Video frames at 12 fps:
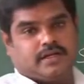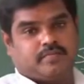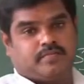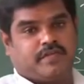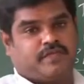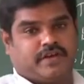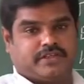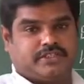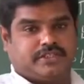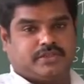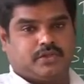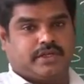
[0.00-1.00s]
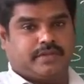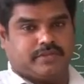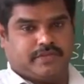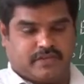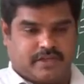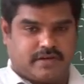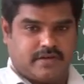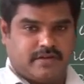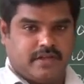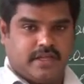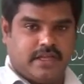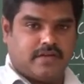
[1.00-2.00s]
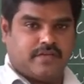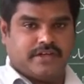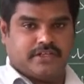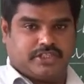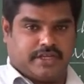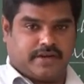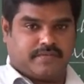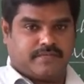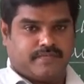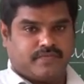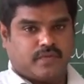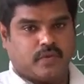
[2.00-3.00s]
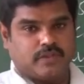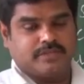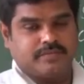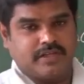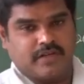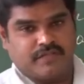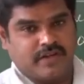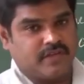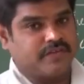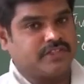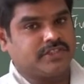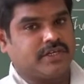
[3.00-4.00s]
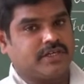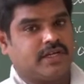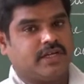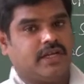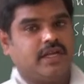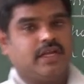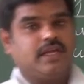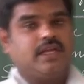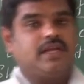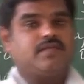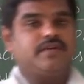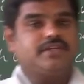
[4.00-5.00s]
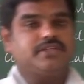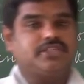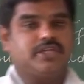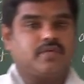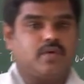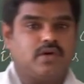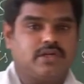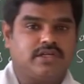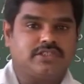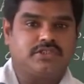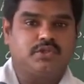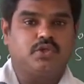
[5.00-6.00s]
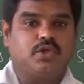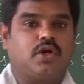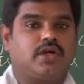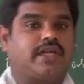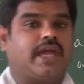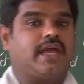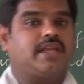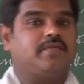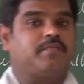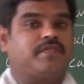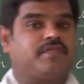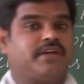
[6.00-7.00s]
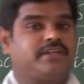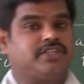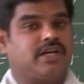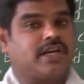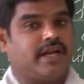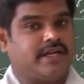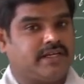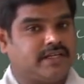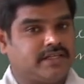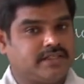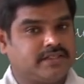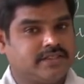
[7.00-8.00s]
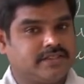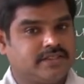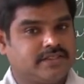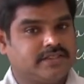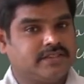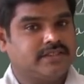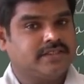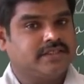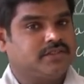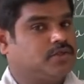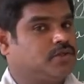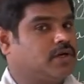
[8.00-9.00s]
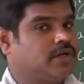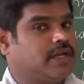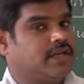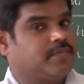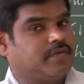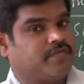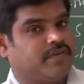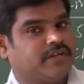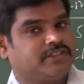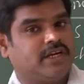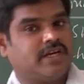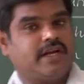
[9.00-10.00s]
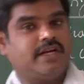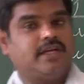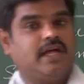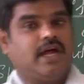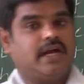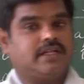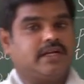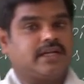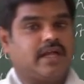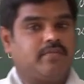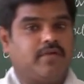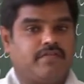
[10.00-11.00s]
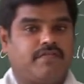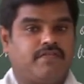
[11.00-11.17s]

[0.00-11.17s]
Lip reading: preference share. 2 types of share. Equity share. What is the meaning of equity share? Equity shareholders do not carry preferential right. Do not carry preferential right at the time of